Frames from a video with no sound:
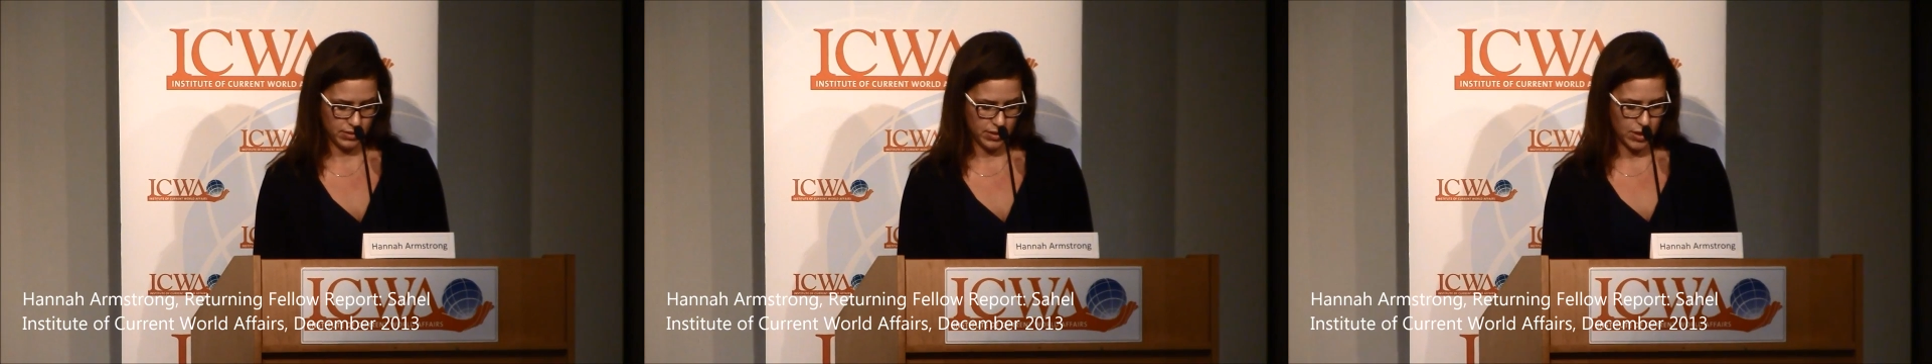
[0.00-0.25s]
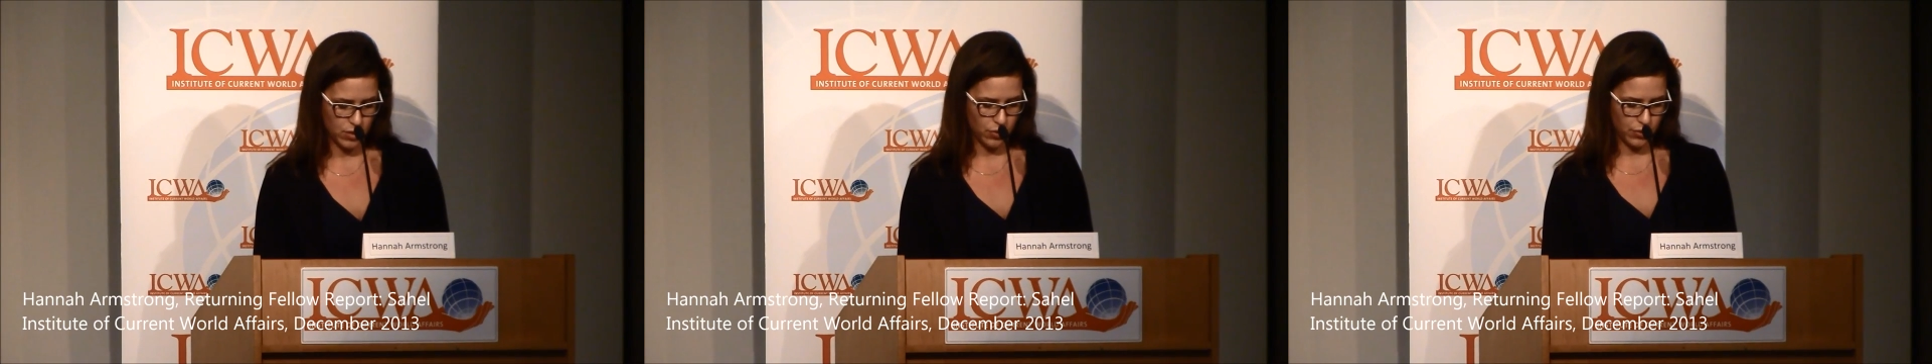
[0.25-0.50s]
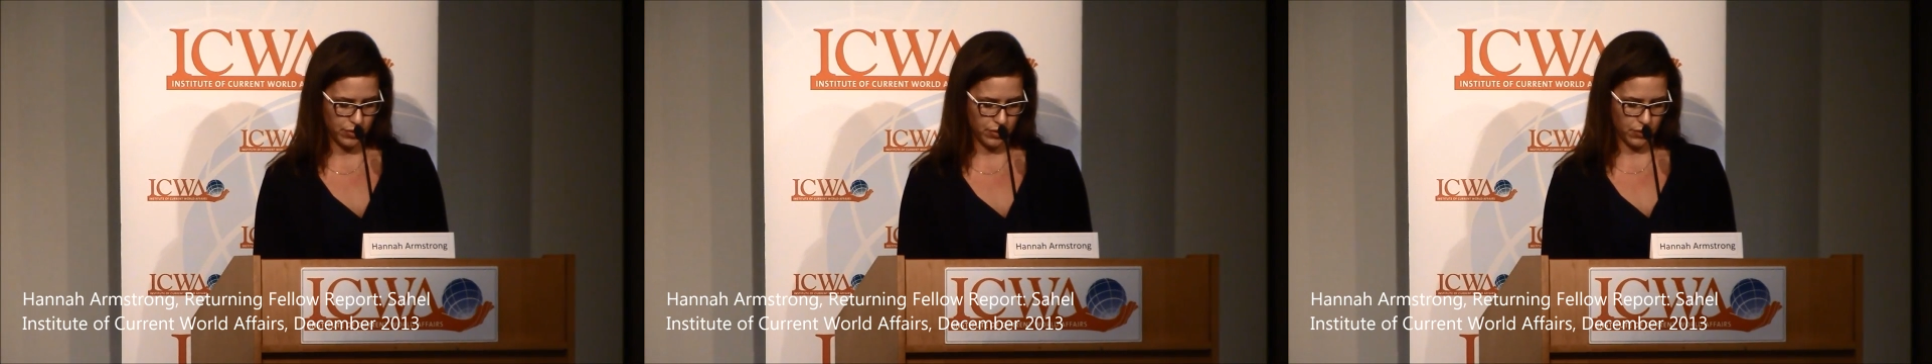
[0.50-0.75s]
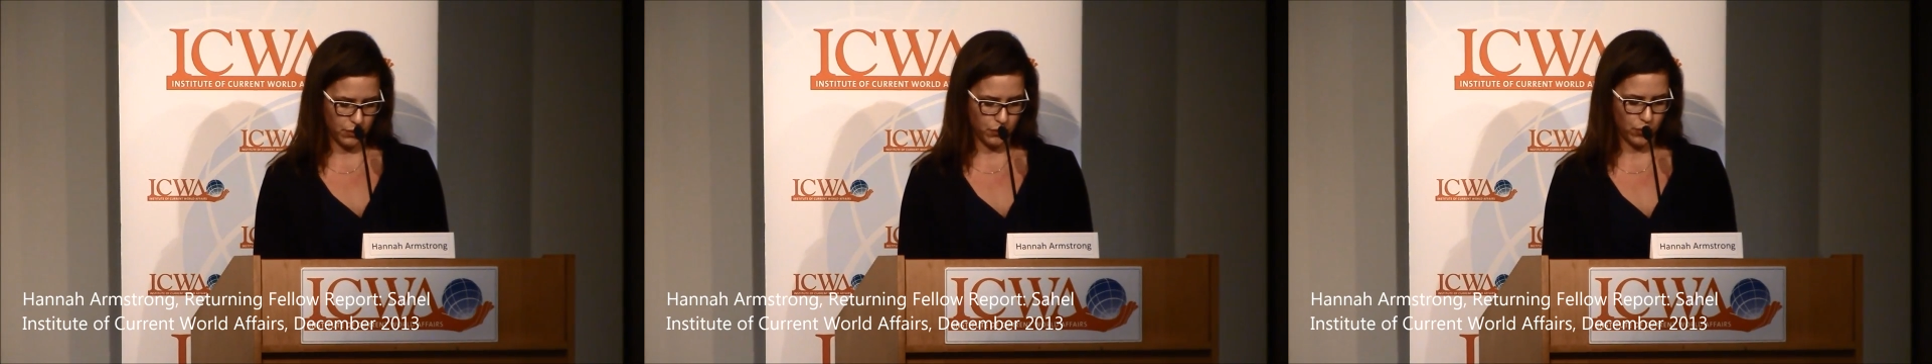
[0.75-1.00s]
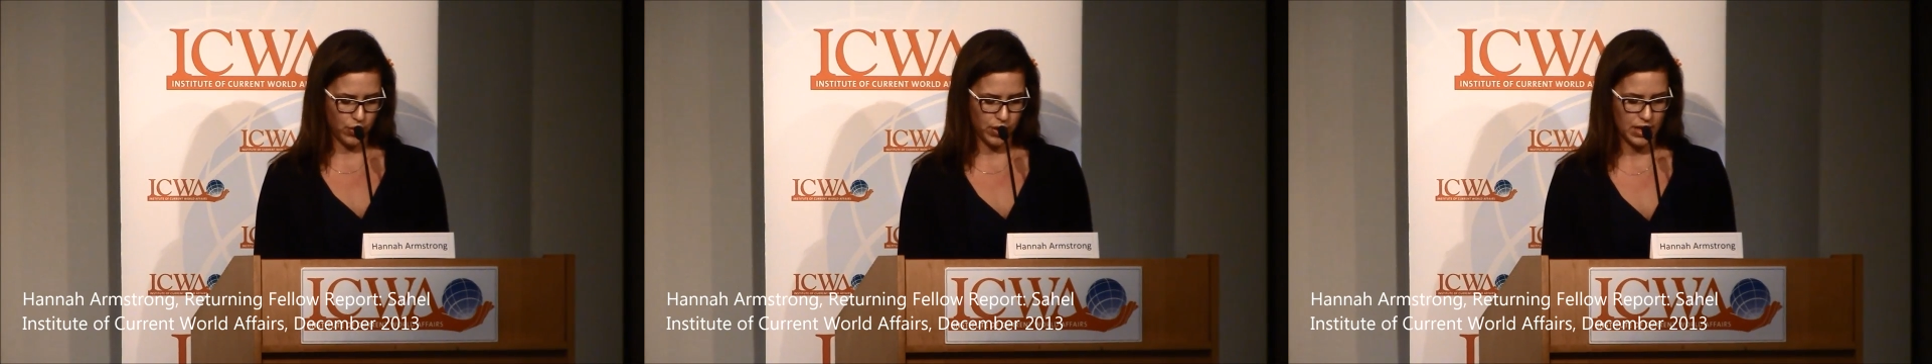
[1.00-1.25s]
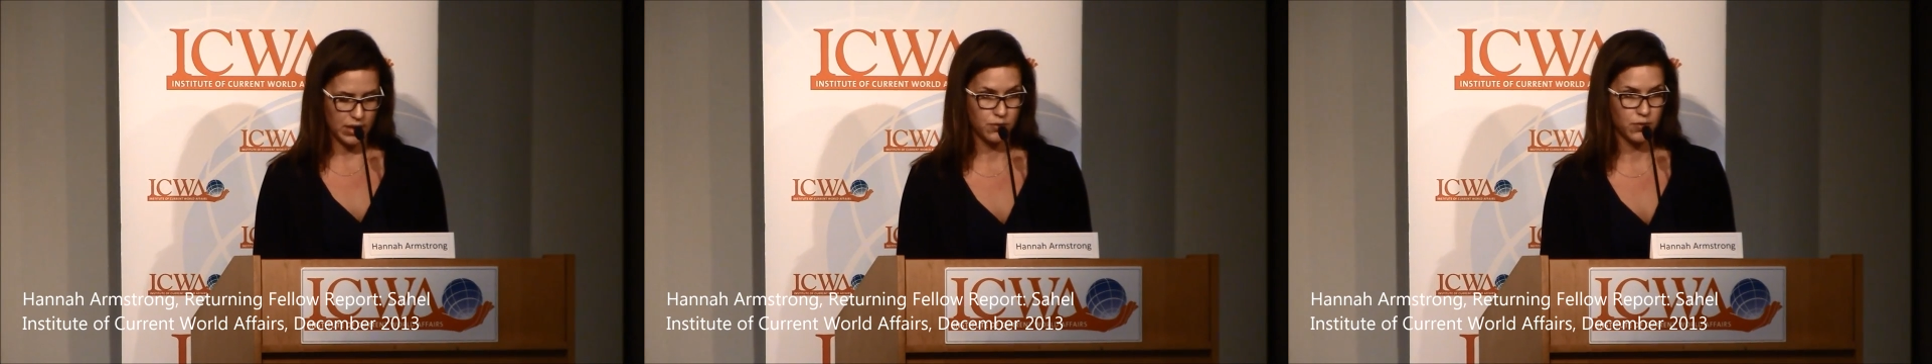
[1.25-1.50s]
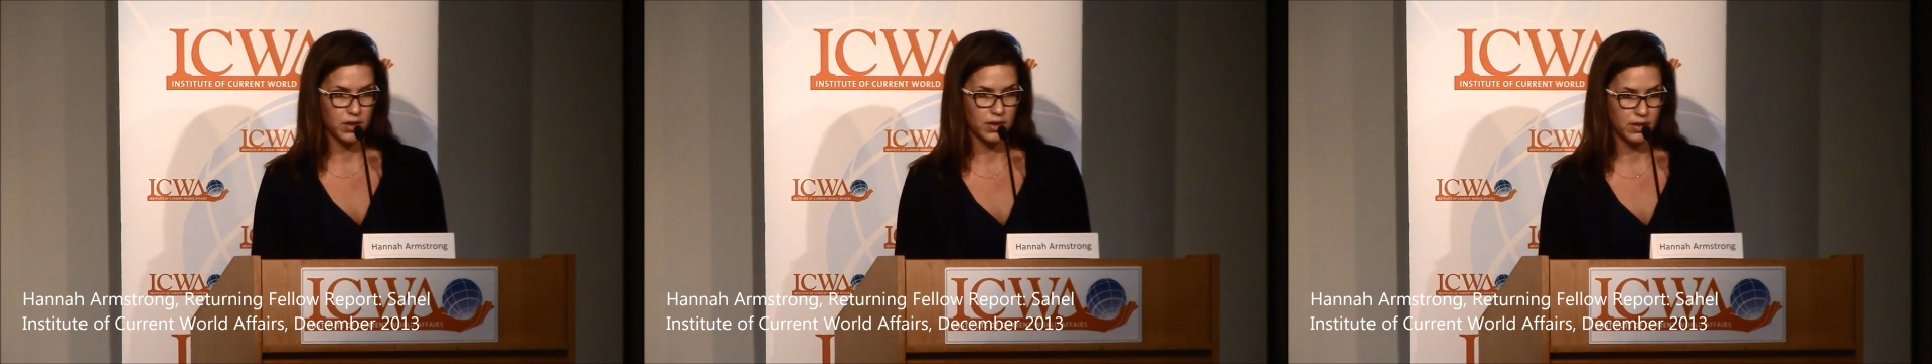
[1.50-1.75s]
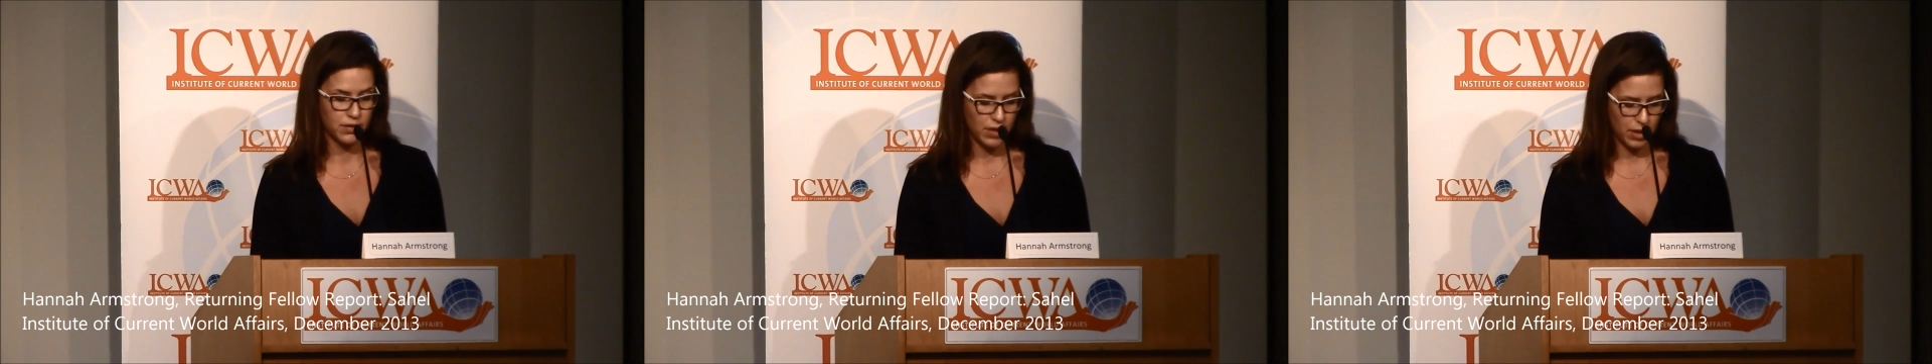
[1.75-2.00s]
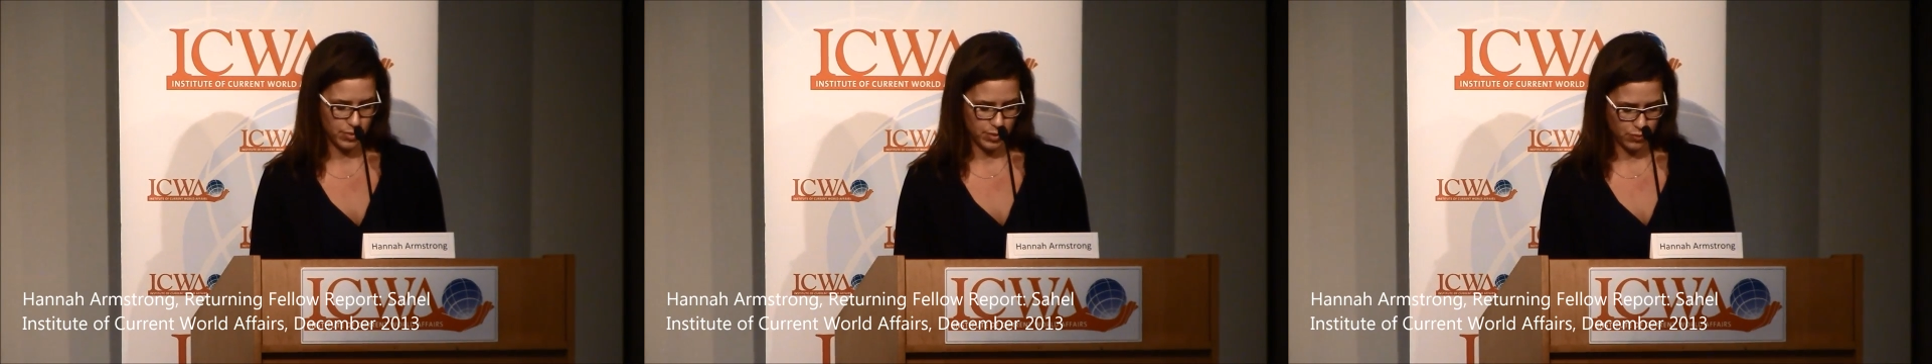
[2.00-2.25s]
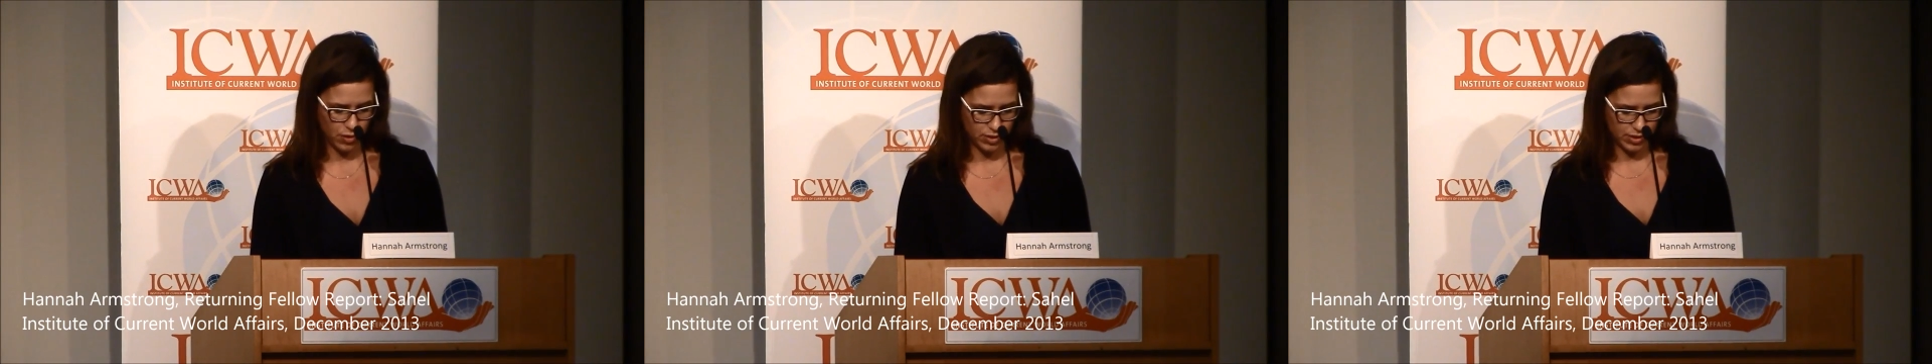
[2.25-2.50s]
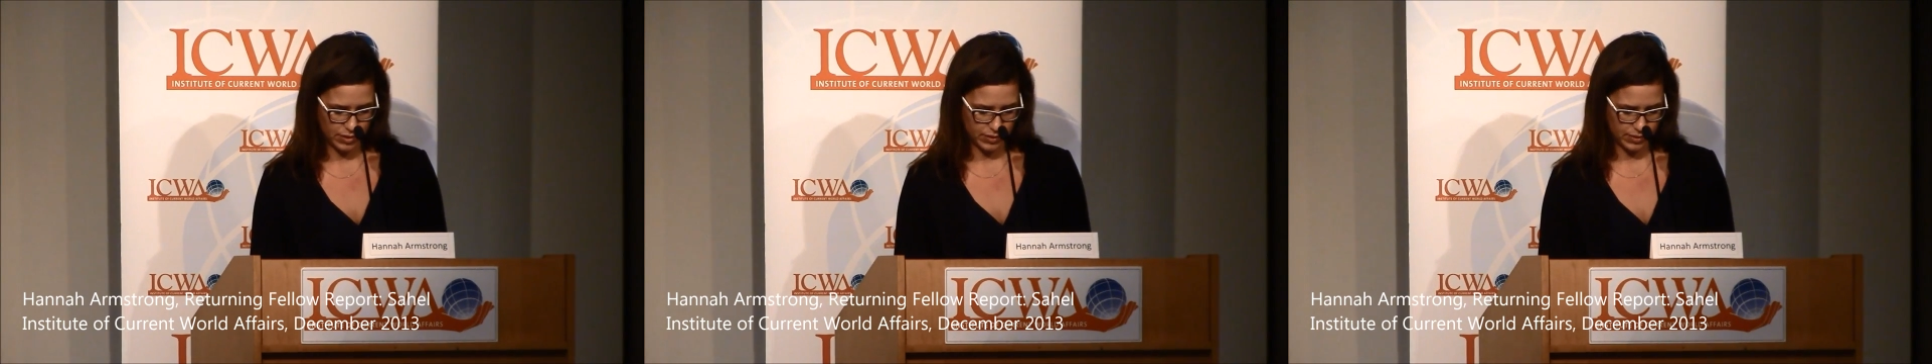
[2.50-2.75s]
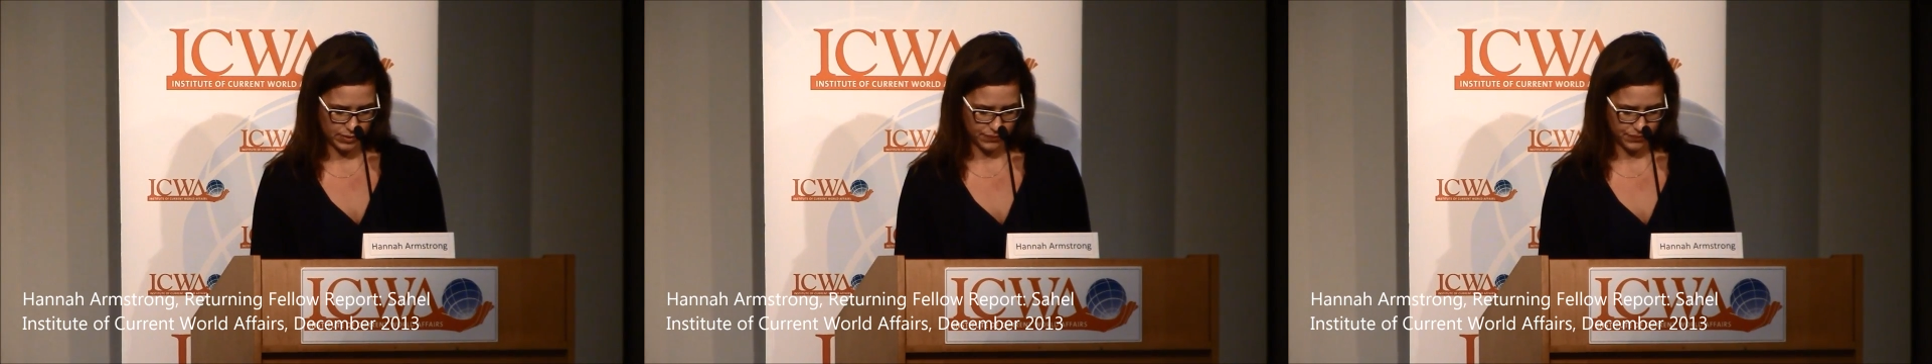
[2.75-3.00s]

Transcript: in northern foreign aid-funded development projects.